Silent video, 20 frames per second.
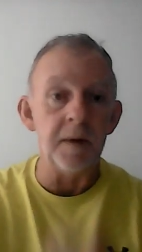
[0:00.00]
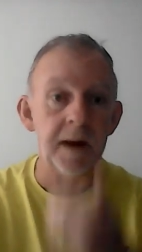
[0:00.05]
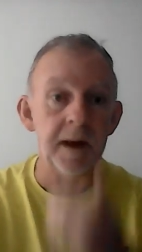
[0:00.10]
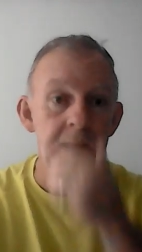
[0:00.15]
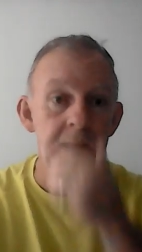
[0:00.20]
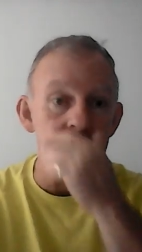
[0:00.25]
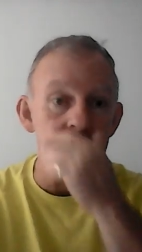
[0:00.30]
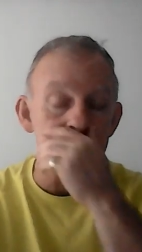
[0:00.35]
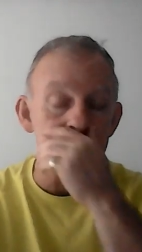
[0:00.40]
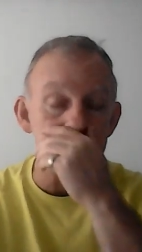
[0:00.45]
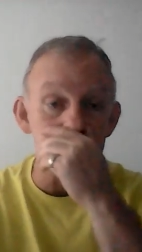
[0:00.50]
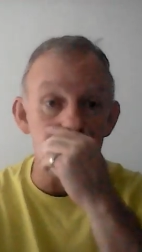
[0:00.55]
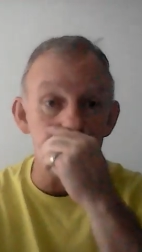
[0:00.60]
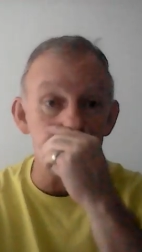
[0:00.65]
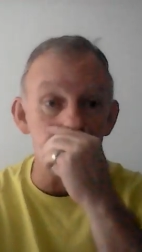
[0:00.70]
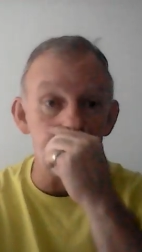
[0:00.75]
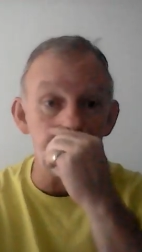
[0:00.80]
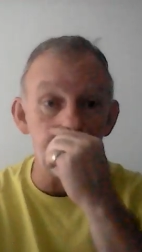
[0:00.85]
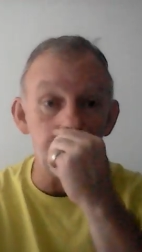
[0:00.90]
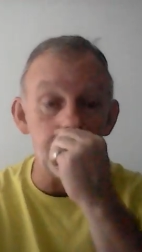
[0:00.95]
He had
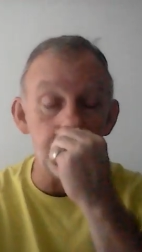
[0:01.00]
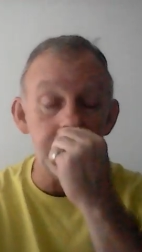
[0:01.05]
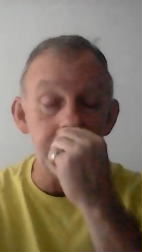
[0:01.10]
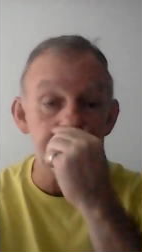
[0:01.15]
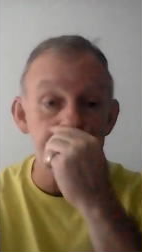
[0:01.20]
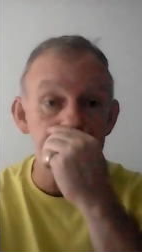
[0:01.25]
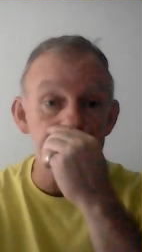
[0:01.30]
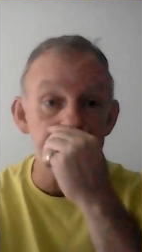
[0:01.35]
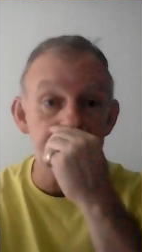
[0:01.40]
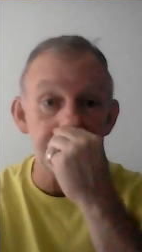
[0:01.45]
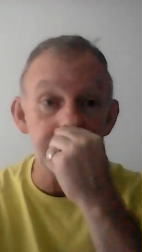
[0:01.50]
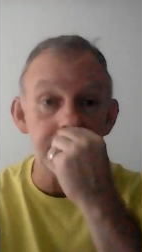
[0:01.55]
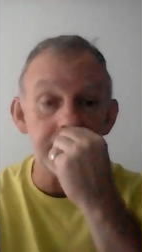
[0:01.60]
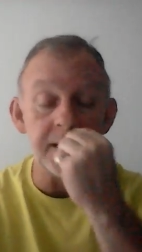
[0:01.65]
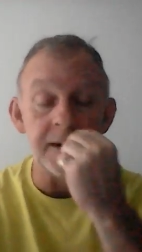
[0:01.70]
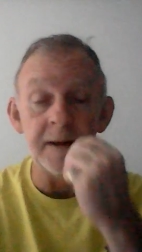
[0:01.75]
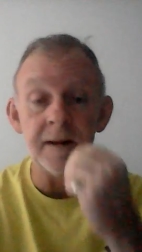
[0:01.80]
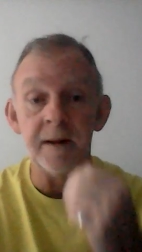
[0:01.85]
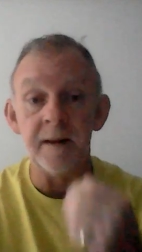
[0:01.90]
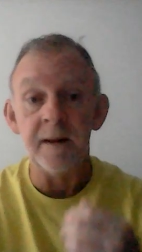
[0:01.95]
several quizzes
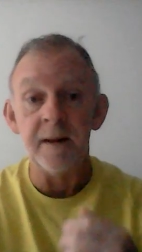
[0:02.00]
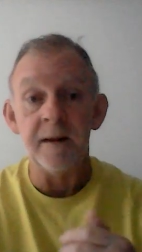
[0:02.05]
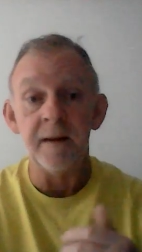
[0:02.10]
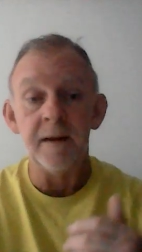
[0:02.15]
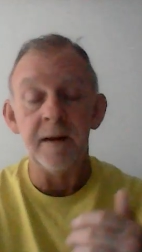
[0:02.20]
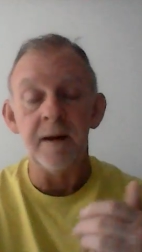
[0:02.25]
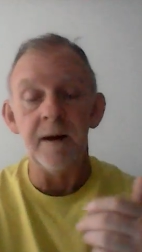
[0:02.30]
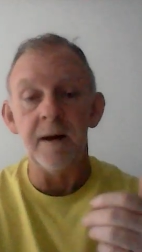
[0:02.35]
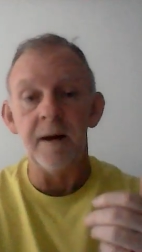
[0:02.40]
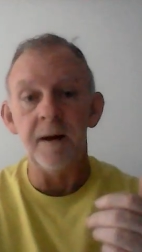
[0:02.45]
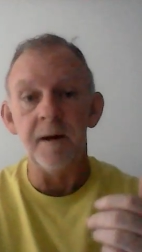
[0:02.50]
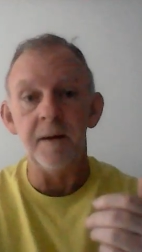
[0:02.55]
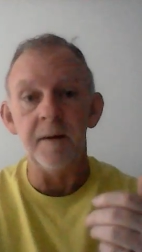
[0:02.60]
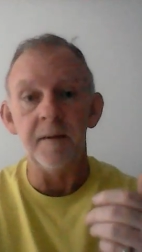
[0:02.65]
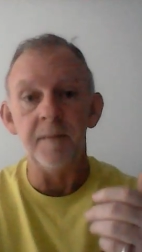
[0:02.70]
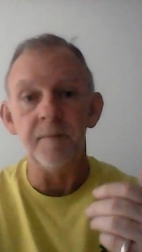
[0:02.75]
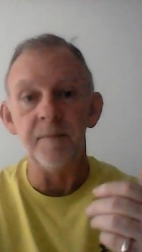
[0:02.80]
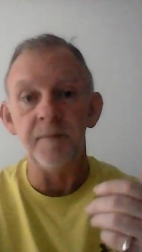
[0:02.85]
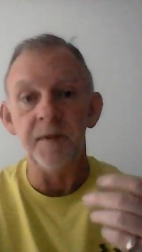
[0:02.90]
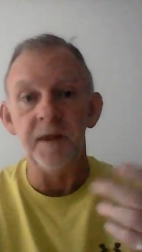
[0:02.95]

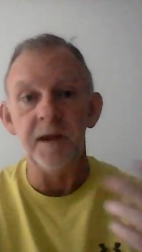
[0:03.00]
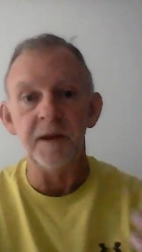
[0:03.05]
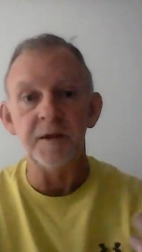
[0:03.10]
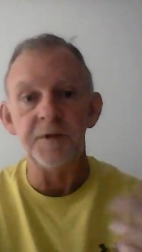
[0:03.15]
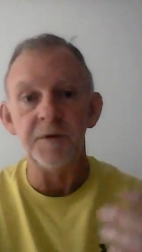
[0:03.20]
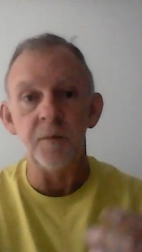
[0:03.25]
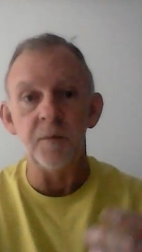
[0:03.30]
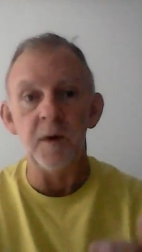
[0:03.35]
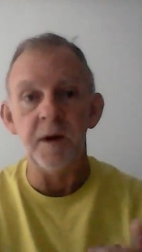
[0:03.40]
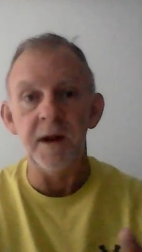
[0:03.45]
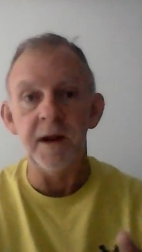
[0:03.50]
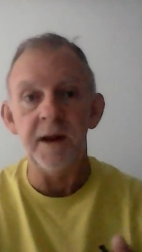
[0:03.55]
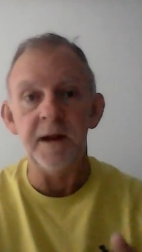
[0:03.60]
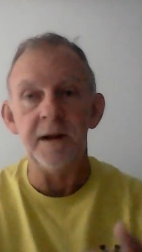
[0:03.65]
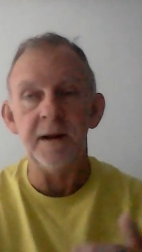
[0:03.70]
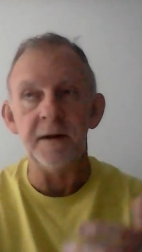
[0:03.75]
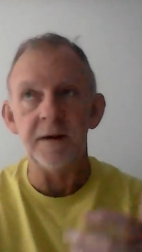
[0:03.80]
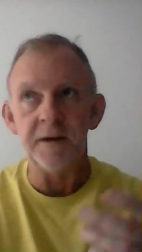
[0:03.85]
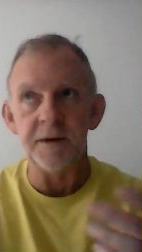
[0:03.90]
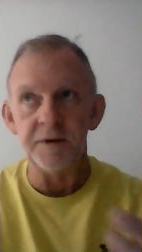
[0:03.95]
uh, this
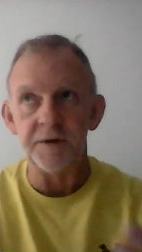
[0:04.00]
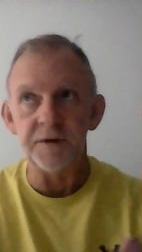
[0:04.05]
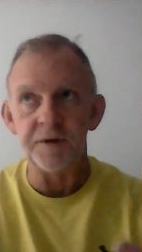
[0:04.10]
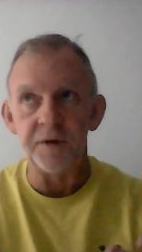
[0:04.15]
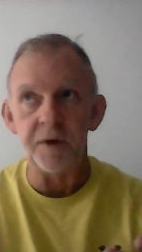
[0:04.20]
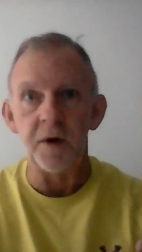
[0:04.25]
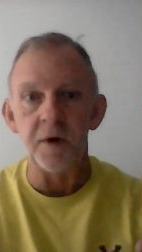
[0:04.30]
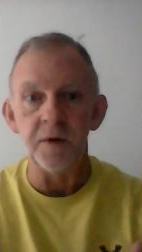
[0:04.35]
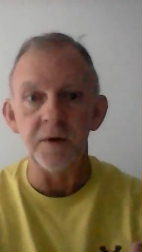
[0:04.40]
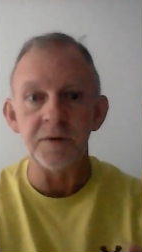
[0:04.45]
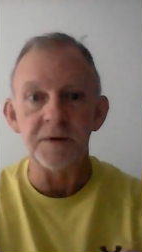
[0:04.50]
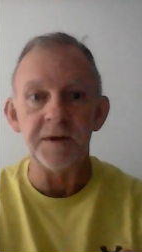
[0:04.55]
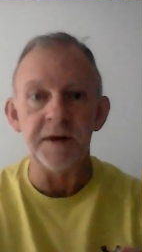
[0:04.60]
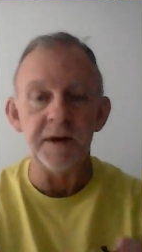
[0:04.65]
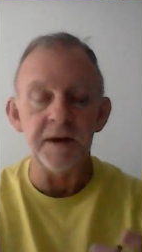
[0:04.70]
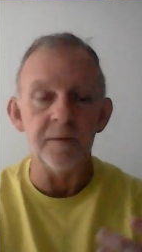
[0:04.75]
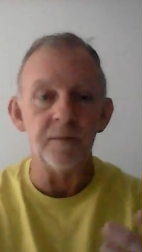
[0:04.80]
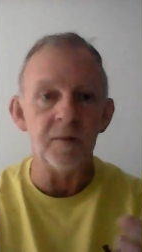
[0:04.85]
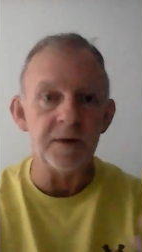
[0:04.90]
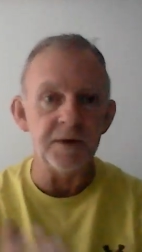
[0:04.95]
week, and it's
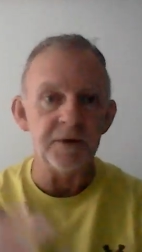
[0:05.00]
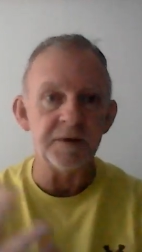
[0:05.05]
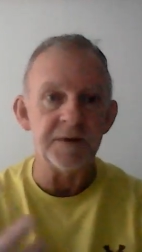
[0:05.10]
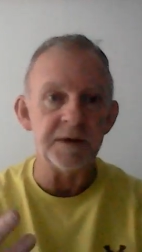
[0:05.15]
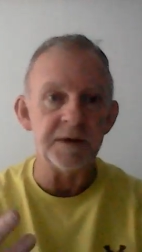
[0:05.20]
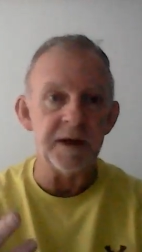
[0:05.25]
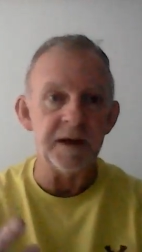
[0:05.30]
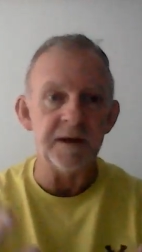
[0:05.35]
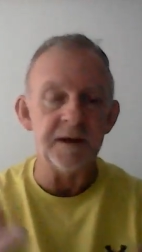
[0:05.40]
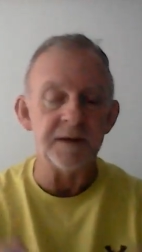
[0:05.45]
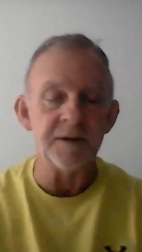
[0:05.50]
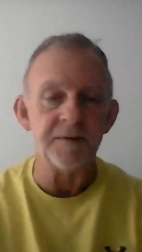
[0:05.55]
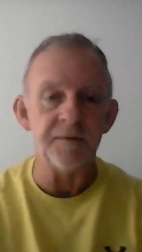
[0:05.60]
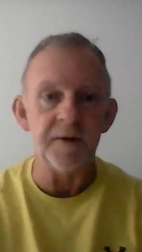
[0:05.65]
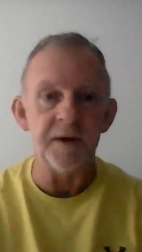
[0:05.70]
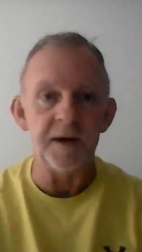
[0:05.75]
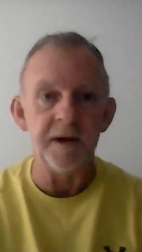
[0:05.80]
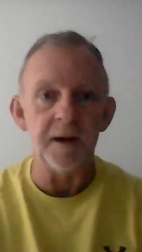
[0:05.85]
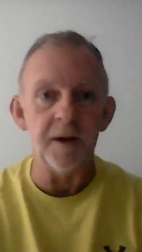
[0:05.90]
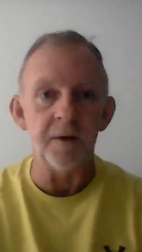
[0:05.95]
Thursday when you see this
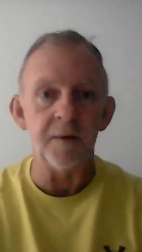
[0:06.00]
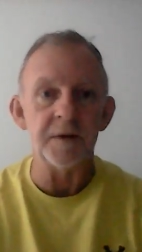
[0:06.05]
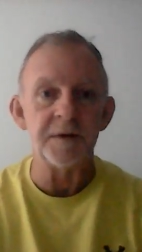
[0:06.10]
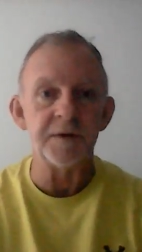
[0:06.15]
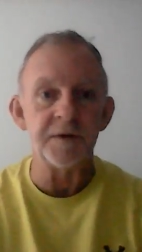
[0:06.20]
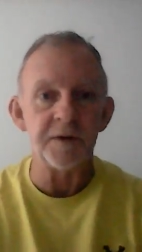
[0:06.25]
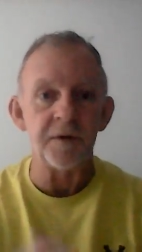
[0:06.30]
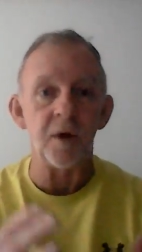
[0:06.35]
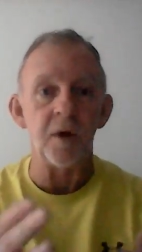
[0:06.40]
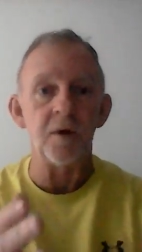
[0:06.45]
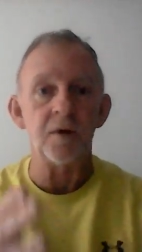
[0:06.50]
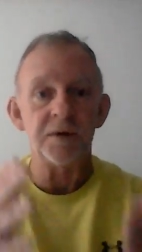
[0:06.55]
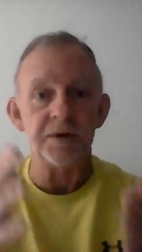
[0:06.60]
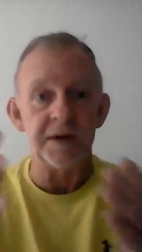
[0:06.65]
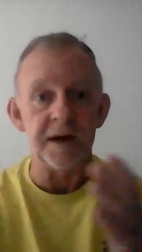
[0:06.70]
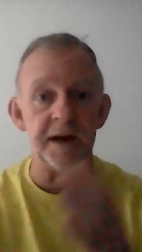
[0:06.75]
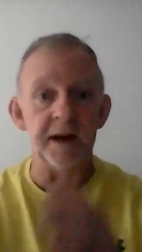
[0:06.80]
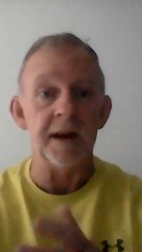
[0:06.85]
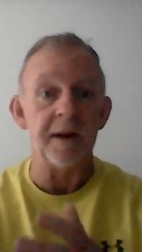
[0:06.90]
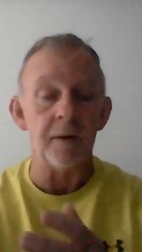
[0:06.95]
video. It's
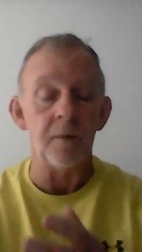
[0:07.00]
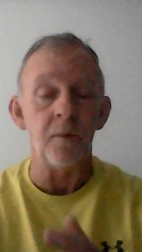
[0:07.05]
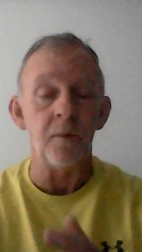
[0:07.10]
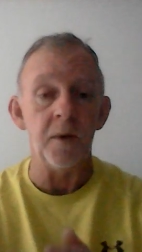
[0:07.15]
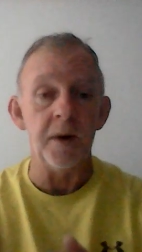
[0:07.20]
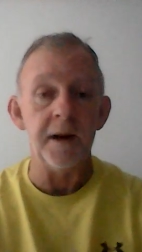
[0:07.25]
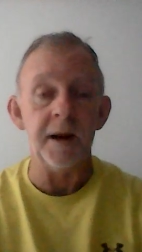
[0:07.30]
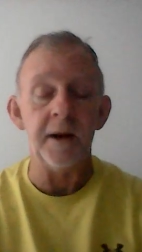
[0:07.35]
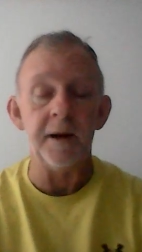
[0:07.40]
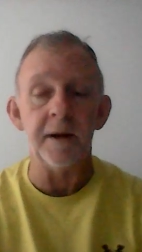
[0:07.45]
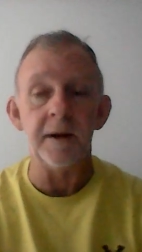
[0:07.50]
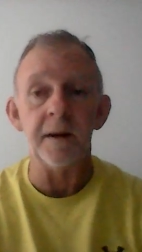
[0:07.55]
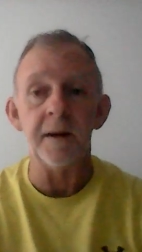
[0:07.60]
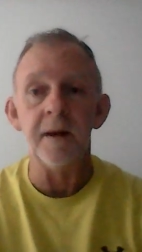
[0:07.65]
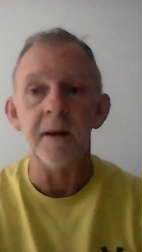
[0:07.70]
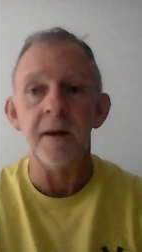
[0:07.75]
Thursday in a week